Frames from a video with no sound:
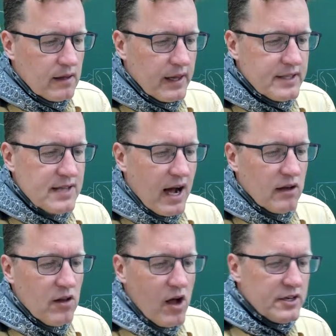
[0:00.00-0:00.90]
Lisa,
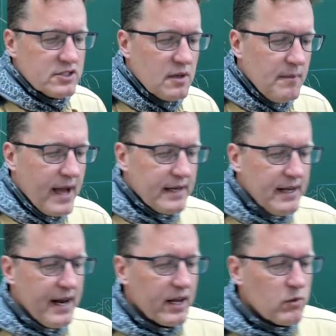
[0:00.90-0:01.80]
how long does a
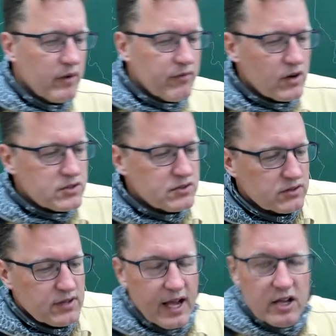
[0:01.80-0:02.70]
magnetic reversal
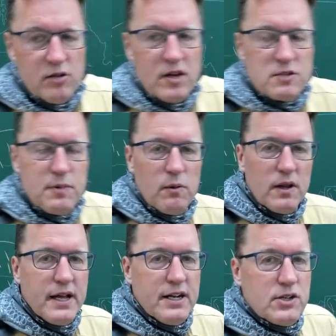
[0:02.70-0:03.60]
take? You must be
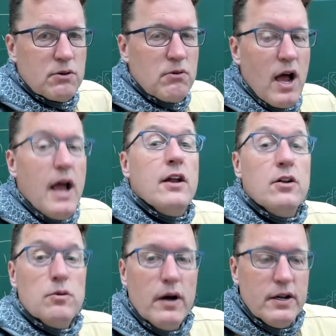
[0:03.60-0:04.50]
related to Ryan,
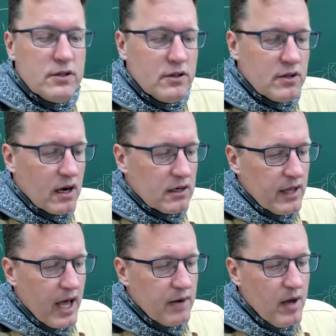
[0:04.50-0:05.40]
who wanted to talk a
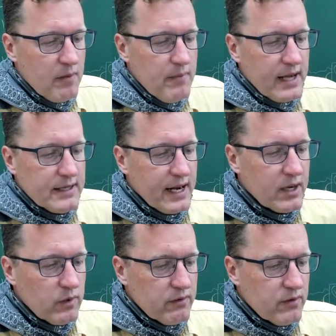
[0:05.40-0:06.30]
lot about
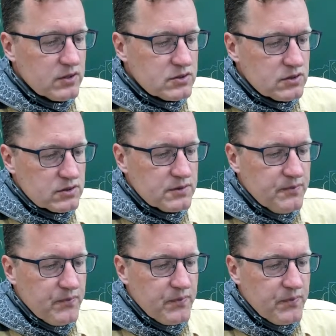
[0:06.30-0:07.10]
magnetic reversals.